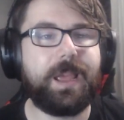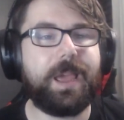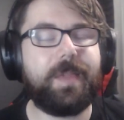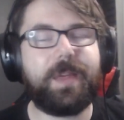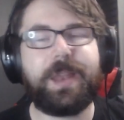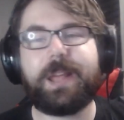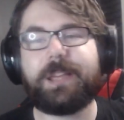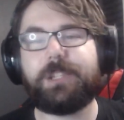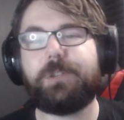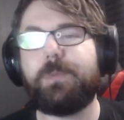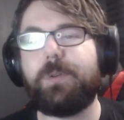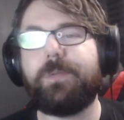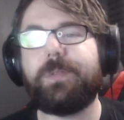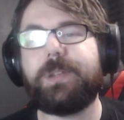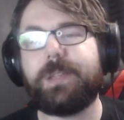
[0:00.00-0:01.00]
And then as you
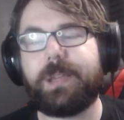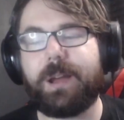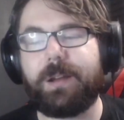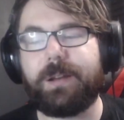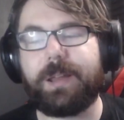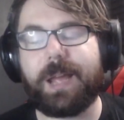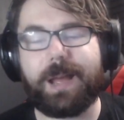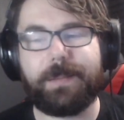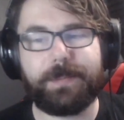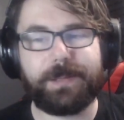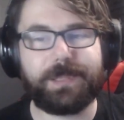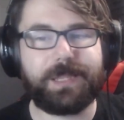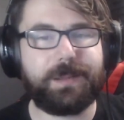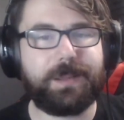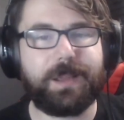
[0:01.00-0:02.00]
move into the
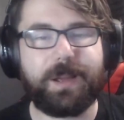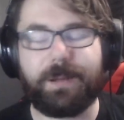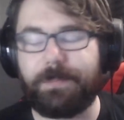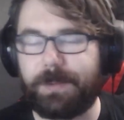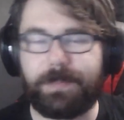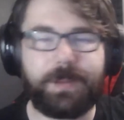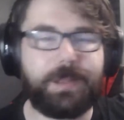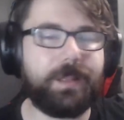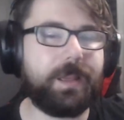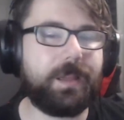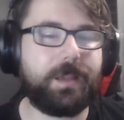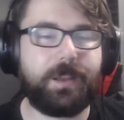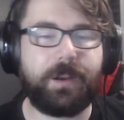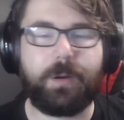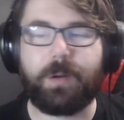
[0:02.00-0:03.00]
uncommons, they come to be like,
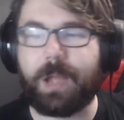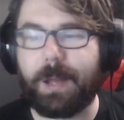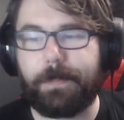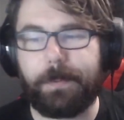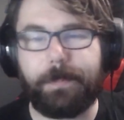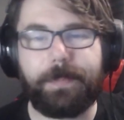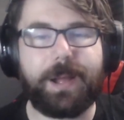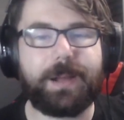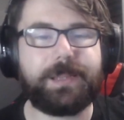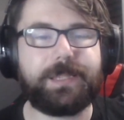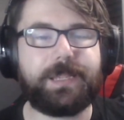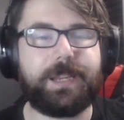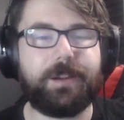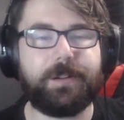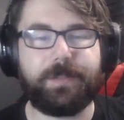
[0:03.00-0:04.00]
a couple
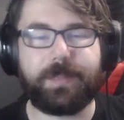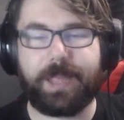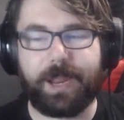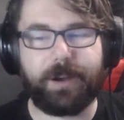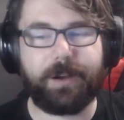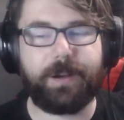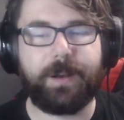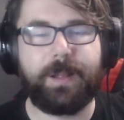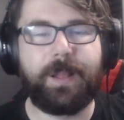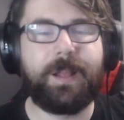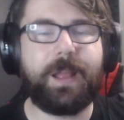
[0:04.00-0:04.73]
bucks here and there.